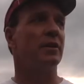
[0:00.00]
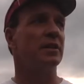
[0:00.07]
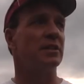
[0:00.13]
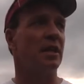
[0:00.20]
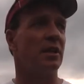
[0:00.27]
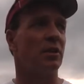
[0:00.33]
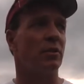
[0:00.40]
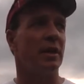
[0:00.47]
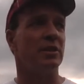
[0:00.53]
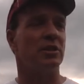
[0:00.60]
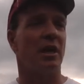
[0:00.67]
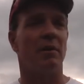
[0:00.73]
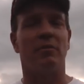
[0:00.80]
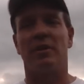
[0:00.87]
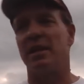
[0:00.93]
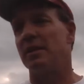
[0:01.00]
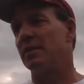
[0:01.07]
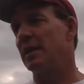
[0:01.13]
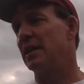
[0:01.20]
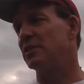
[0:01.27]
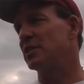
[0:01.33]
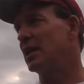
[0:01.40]
and he's done a great job of getting
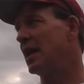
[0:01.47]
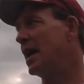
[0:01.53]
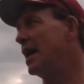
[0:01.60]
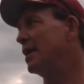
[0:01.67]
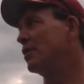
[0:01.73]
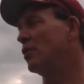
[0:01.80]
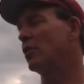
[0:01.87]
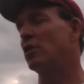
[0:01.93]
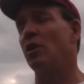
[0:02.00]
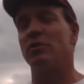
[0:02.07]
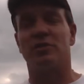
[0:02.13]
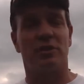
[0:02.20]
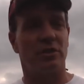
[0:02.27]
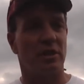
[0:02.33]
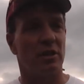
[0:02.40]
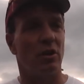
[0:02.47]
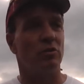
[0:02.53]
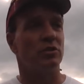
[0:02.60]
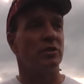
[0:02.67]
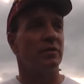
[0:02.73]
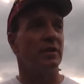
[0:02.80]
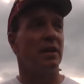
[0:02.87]
things in line, and our assistant
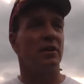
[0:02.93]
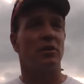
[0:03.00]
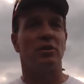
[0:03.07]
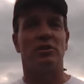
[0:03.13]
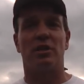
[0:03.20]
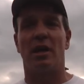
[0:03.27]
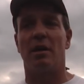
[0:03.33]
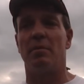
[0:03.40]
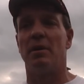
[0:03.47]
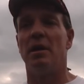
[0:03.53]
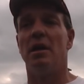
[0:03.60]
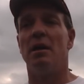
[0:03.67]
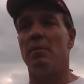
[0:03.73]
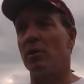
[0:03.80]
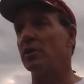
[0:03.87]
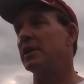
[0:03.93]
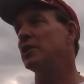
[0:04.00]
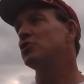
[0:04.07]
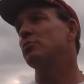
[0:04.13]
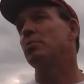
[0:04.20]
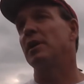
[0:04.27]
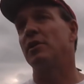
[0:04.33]
coaches have done a good job. But our
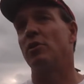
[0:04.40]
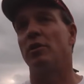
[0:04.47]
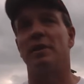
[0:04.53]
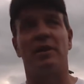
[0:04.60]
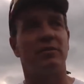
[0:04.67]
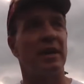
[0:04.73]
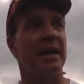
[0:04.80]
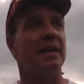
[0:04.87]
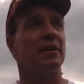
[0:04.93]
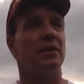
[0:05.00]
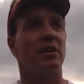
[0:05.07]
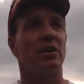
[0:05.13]
kids are playing hard. They've taken to